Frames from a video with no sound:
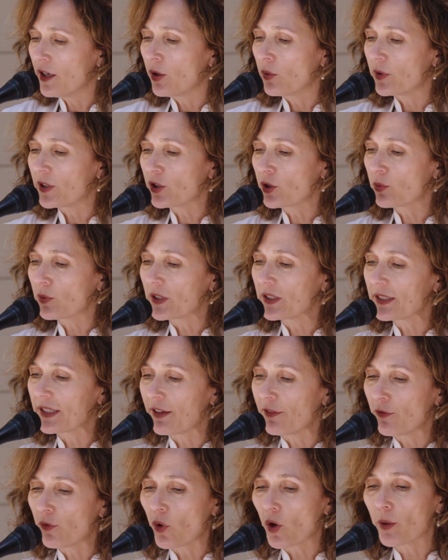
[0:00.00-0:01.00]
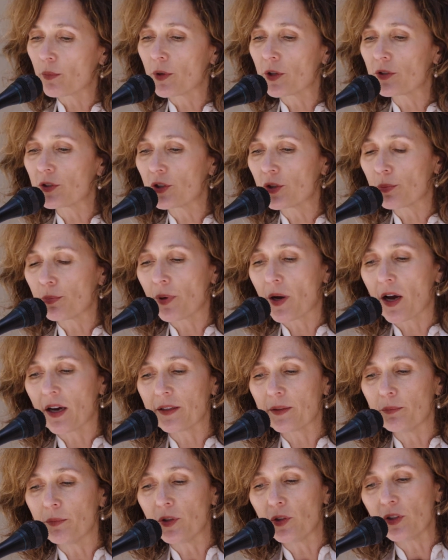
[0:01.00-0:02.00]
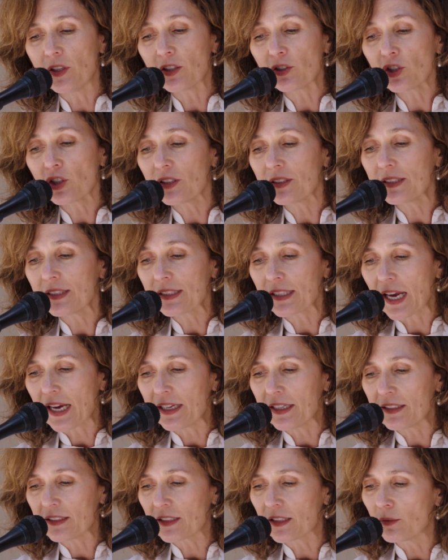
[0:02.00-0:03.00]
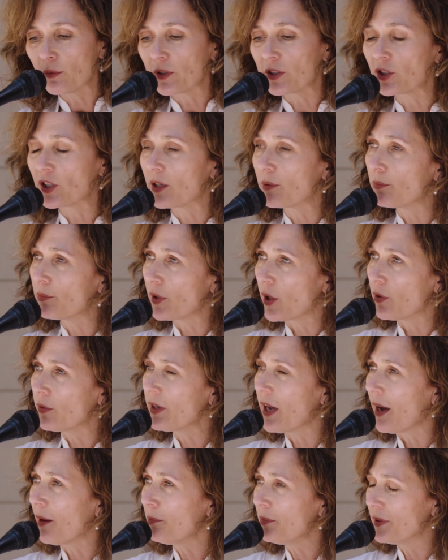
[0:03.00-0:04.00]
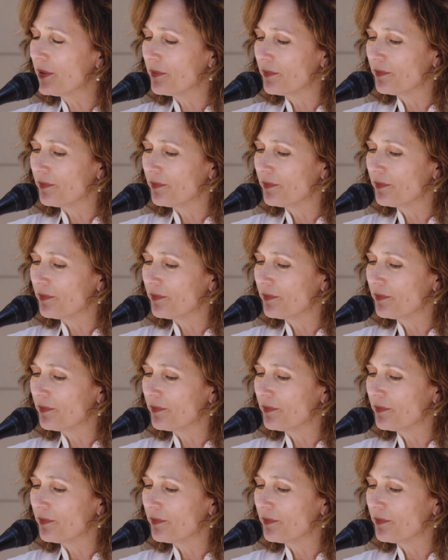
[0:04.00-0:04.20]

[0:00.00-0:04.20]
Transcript: which was a former DuPont munitions site, which had blown up.